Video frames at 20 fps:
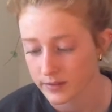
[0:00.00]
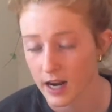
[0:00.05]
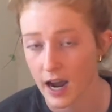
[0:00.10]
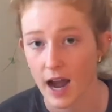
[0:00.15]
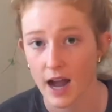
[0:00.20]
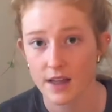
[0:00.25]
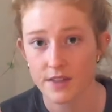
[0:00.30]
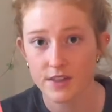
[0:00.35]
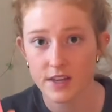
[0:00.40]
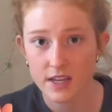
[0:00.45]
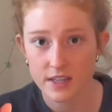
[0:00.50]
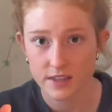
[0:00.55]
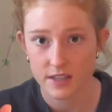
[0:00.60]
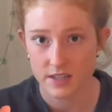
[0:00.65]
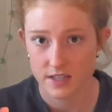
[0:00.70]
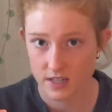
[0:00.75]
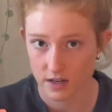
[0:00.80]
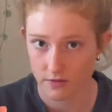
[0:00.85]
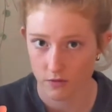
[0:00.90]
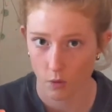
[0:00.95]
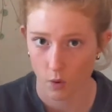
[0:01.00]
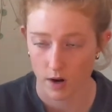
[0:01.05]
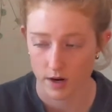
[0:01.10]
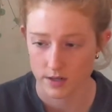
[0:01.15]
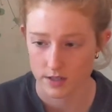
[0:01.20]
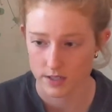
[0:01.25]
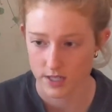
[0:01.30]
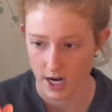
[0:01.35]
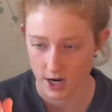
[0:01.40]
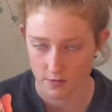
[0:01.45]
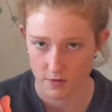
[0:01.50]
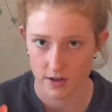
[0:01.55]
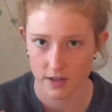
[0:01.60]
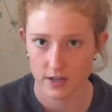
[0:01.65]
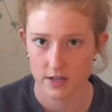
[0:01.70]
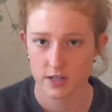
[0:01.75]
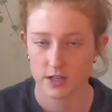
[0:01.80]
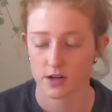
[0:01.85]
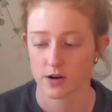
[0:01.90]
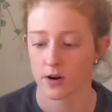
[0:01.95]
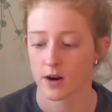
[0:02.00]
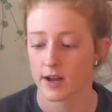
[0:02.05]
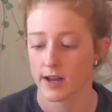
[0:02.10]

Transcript: I think this stuff works. I really do.